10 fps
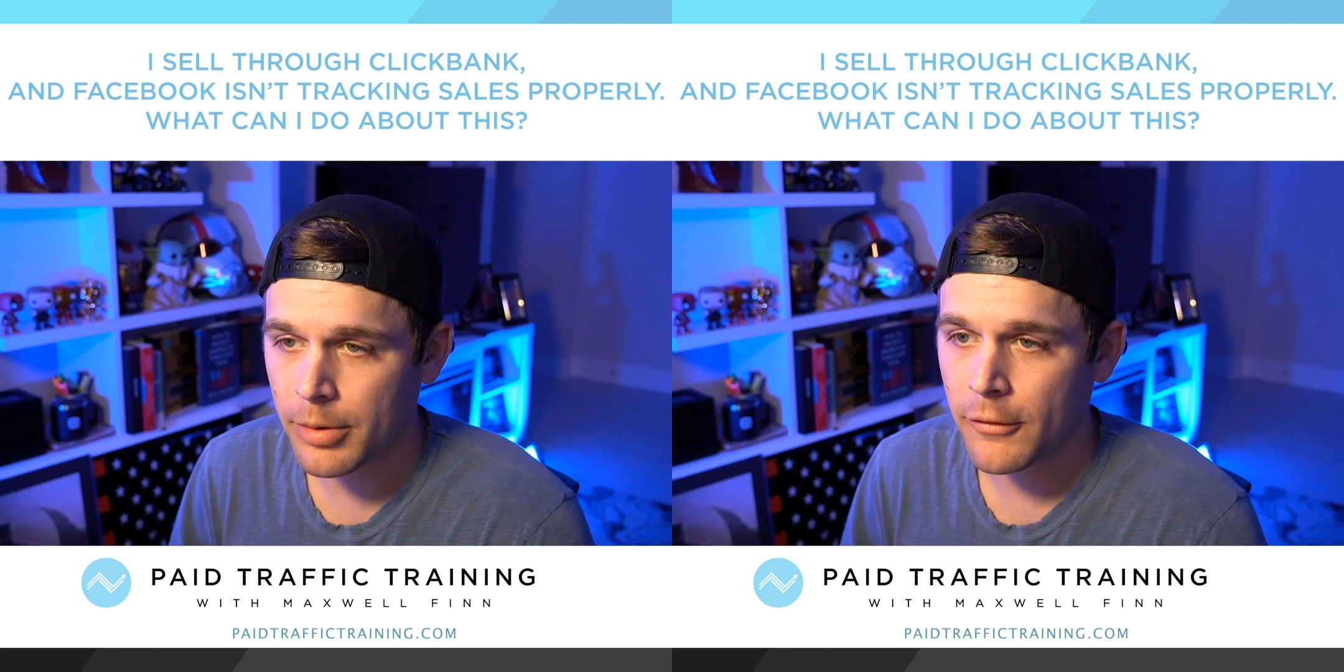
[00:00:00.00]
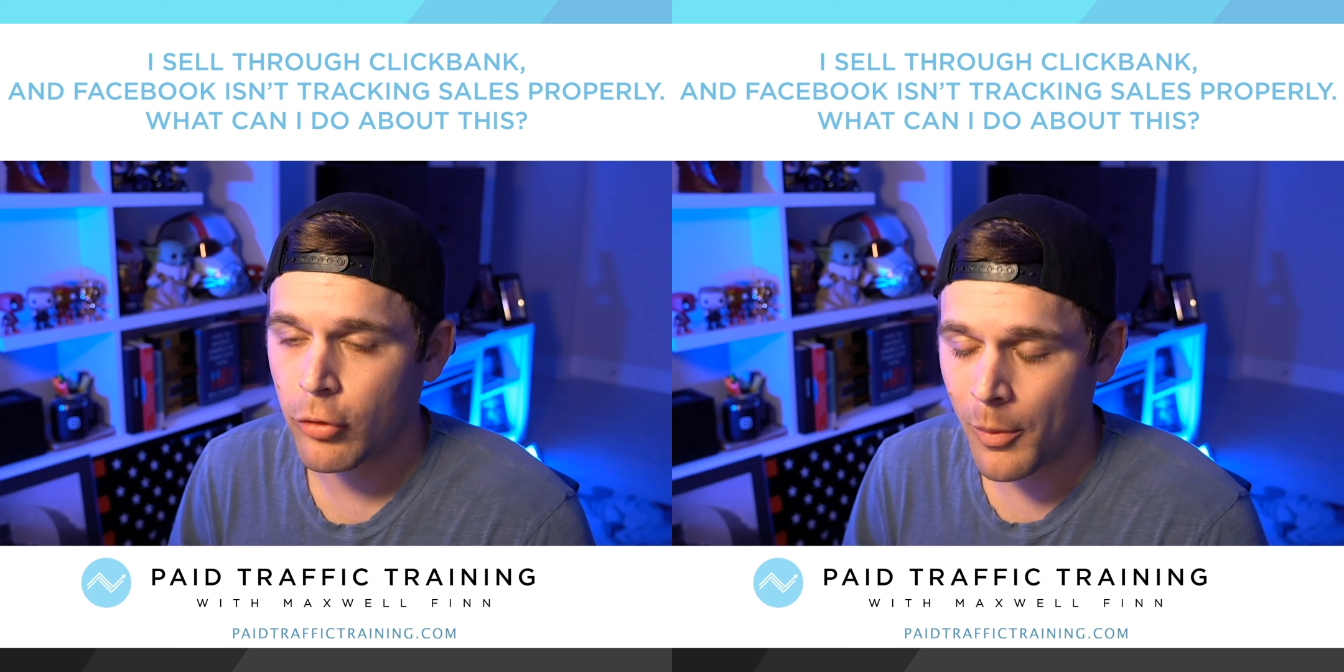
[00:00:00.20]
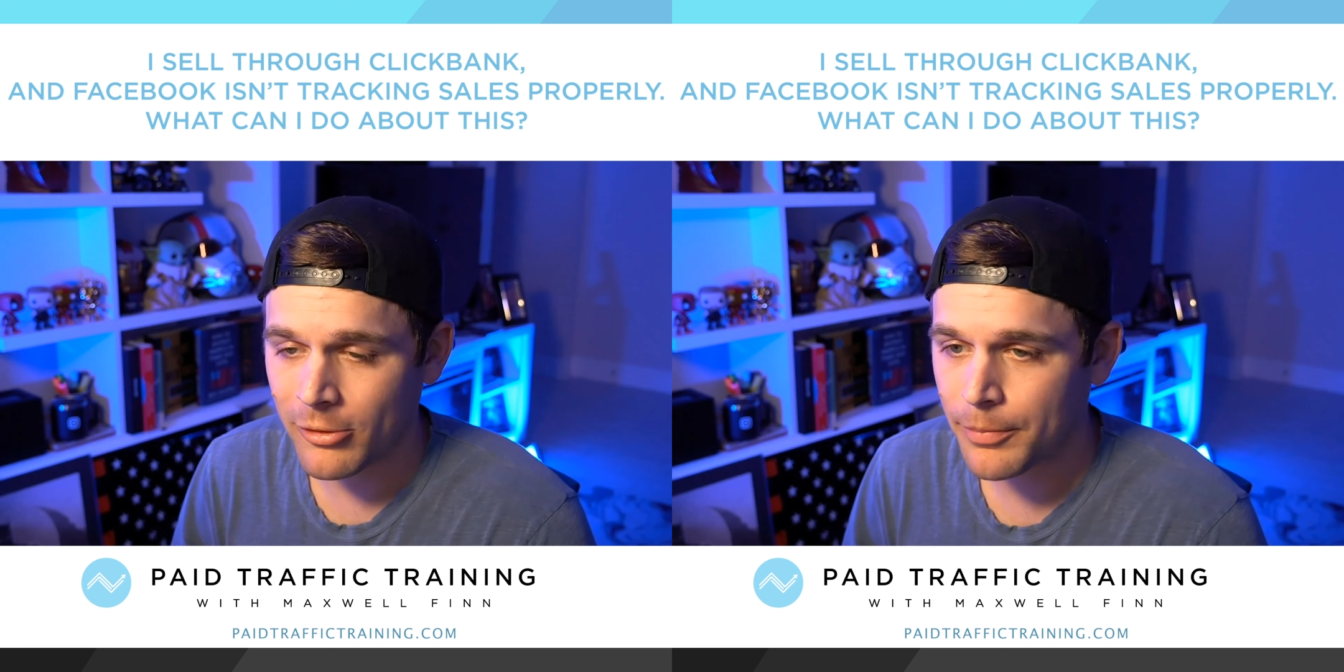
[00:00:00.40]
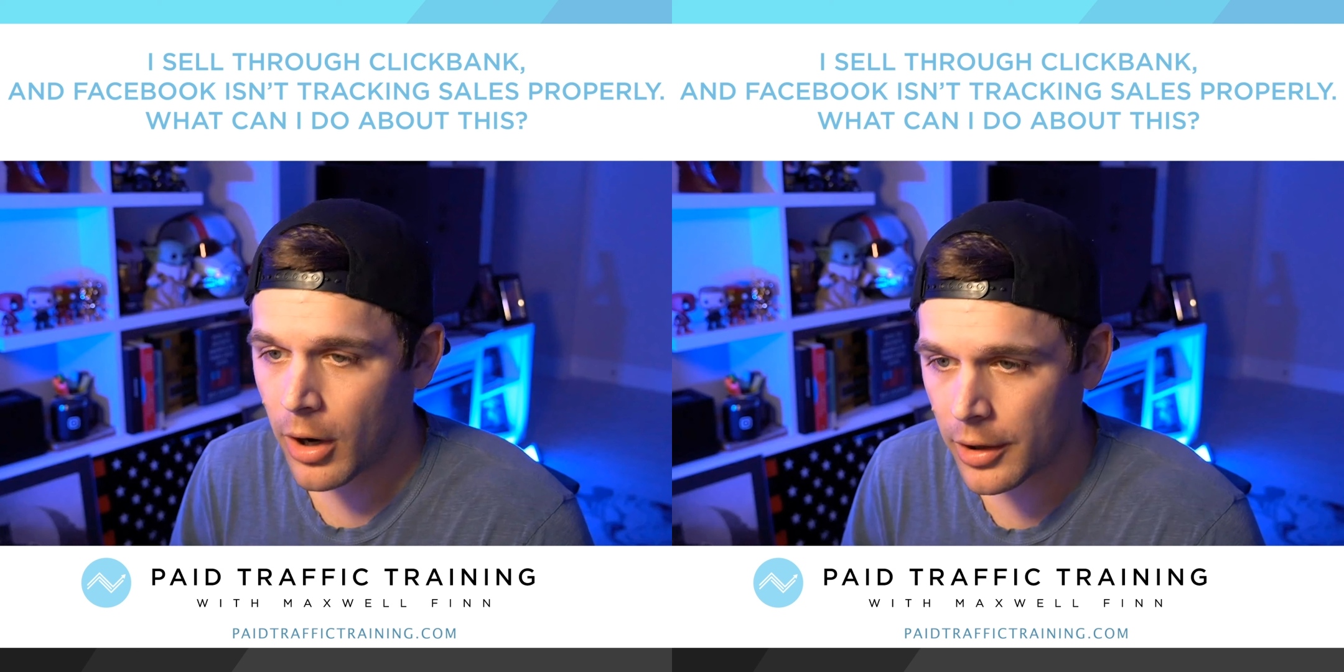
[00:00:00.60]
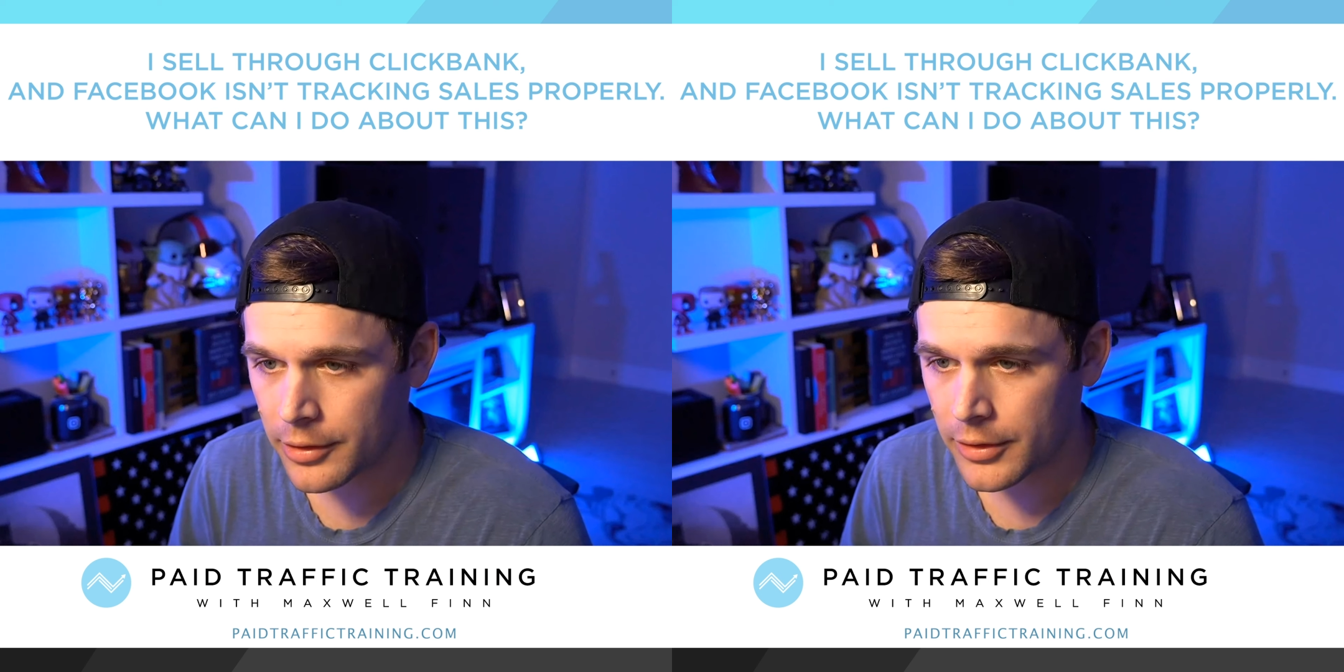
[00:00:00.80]
performance
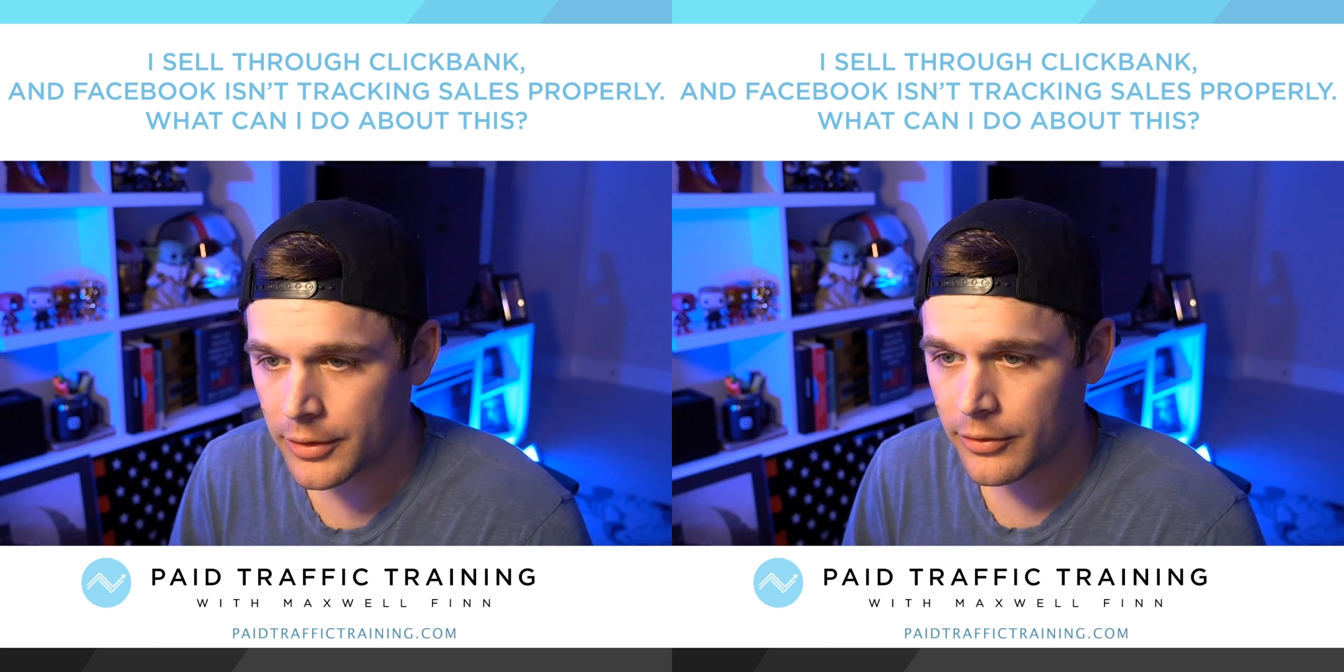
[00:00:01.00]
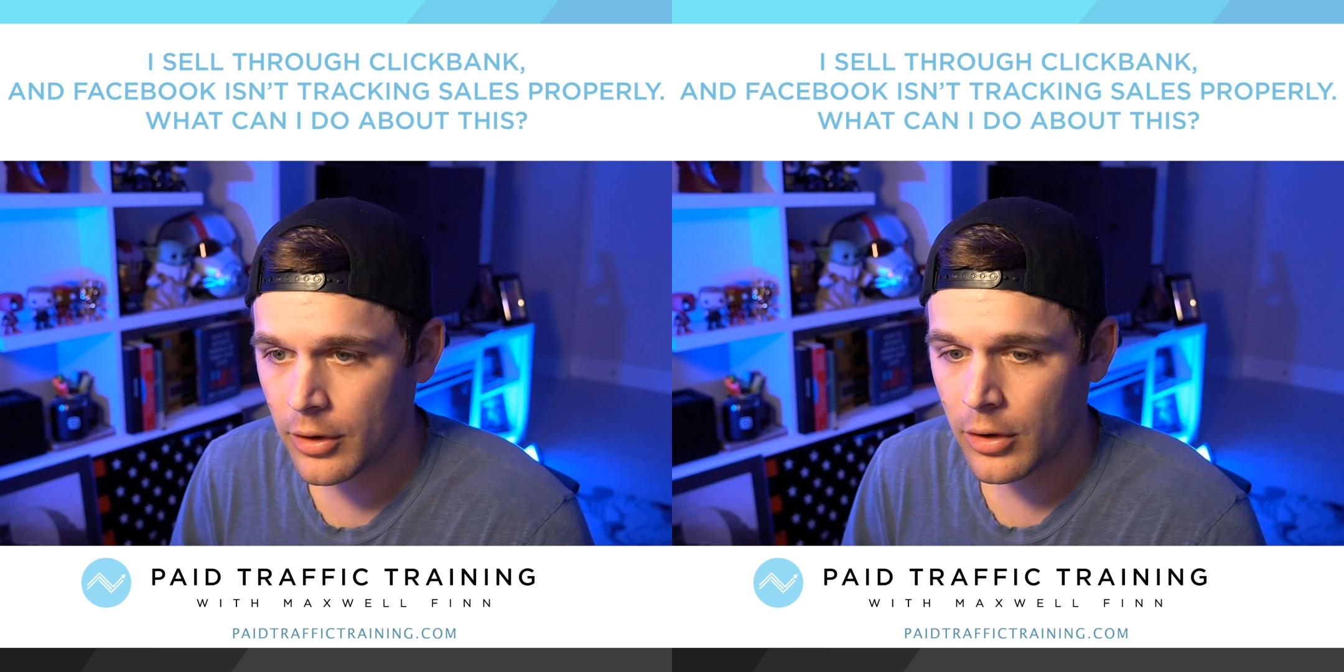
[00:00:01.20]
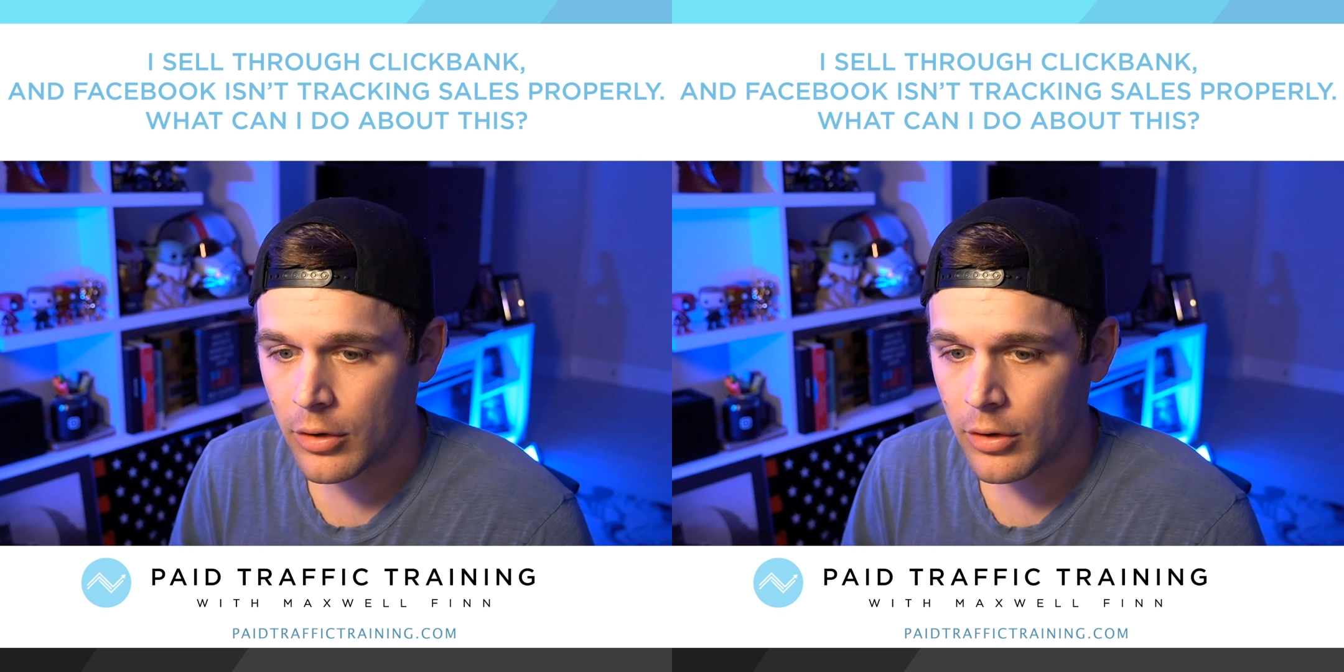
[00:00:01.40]
partners